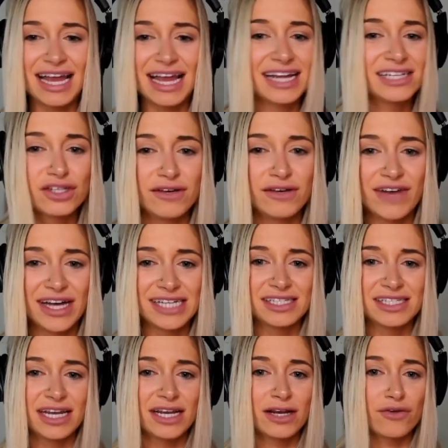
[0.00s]
angel
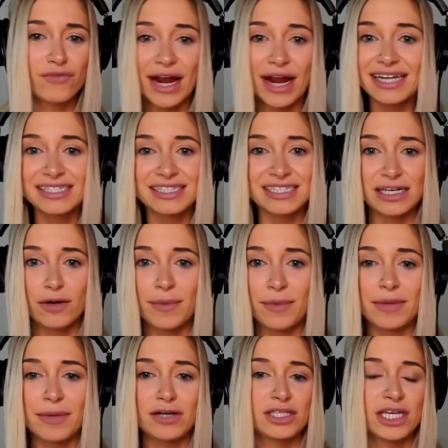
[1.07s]
investing, or writing deal
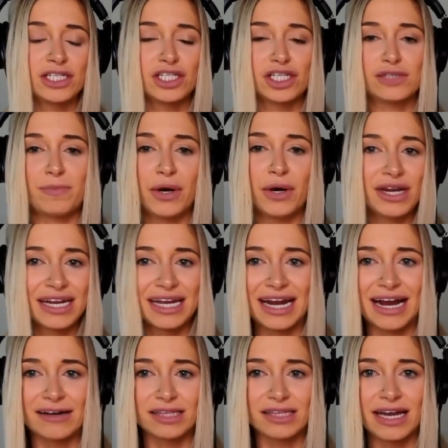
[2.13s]
memos and just putting it
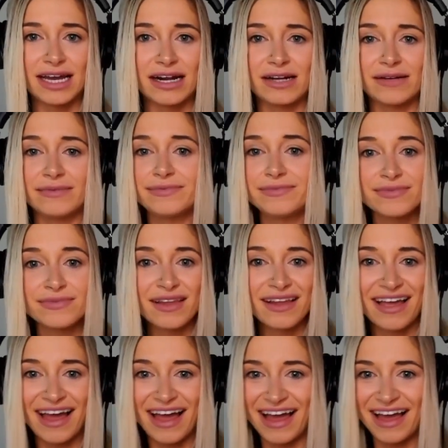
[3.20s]
out there.
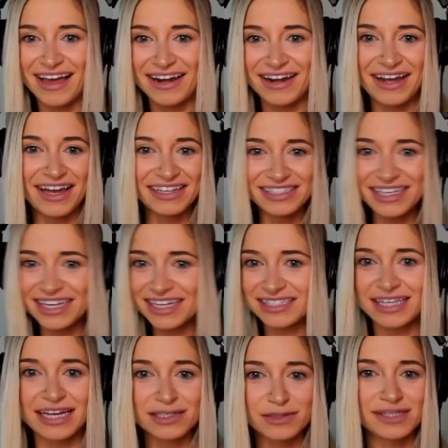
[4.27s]
And it's an
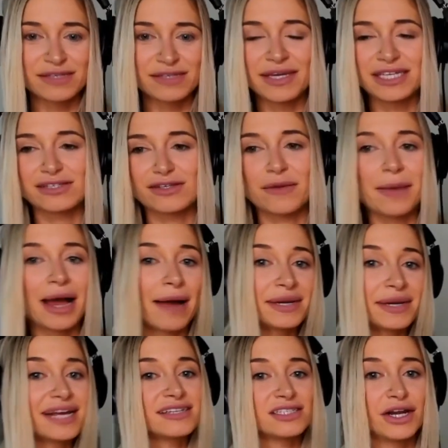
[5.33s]
exciting space to be. So I'm happy
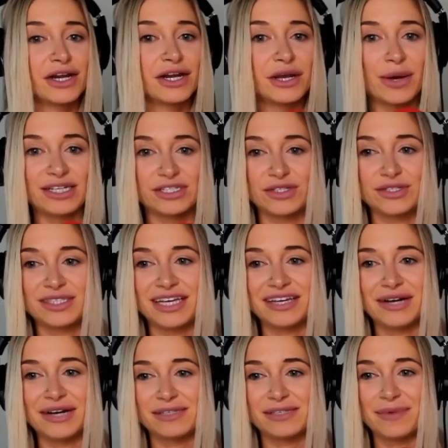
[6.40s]
to answer any questions that
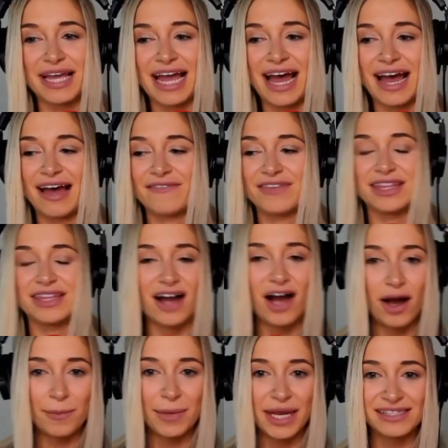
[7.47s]
you guys might have in the
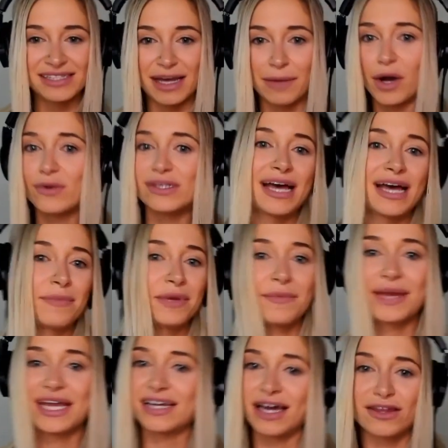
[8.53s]
comments. I'm always happy to
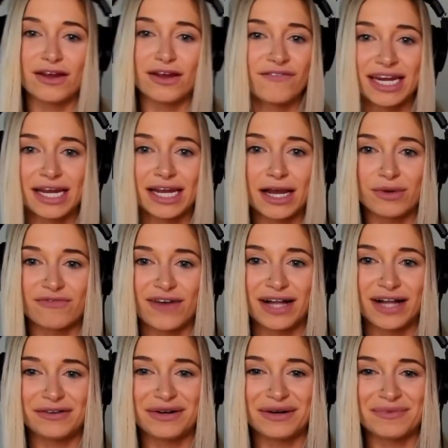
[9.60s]
make another video with
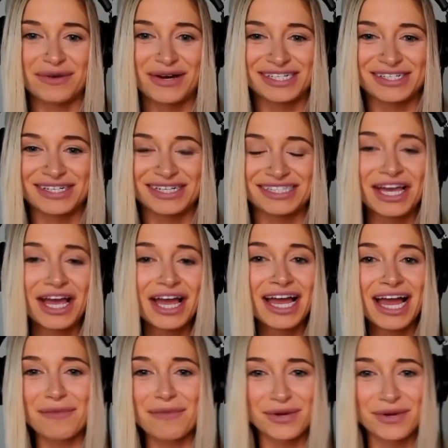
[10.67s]
follow-up questions.
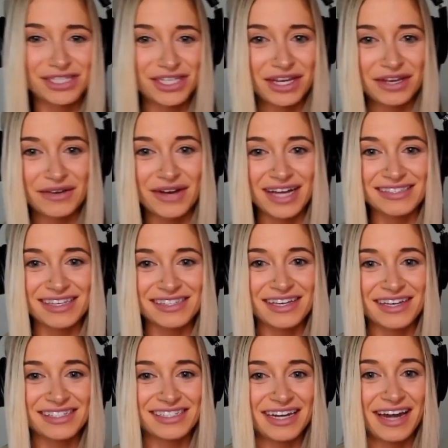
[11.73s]
I appreciate you guys
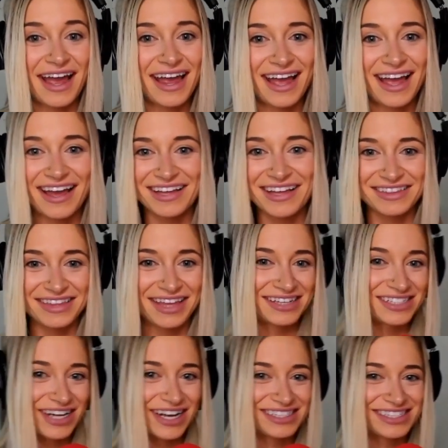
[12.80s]
listening today, and
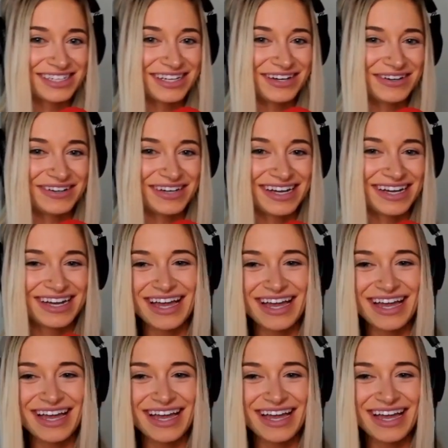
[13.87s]
let's chat soon.